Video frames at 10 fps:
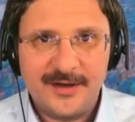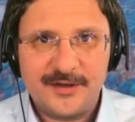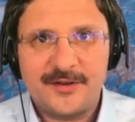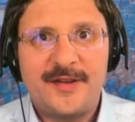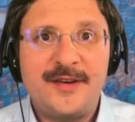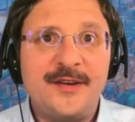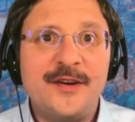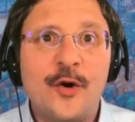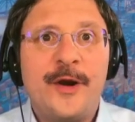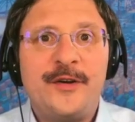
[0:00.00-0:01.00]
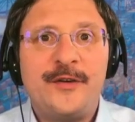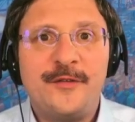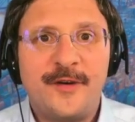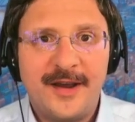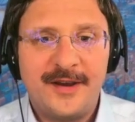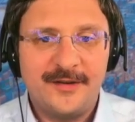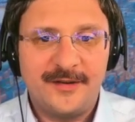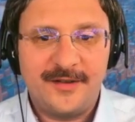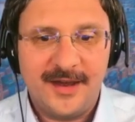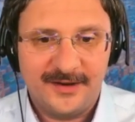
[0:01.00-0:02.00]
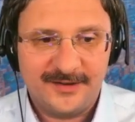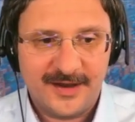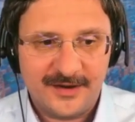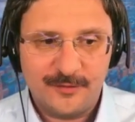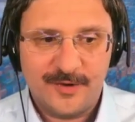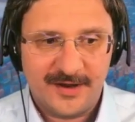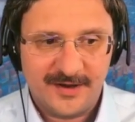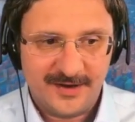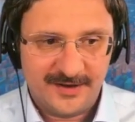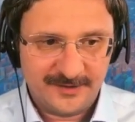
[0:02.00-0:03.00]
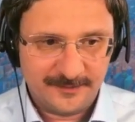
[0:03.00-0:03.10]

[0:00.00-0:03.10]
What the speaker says: so that you know where to find things that you might need.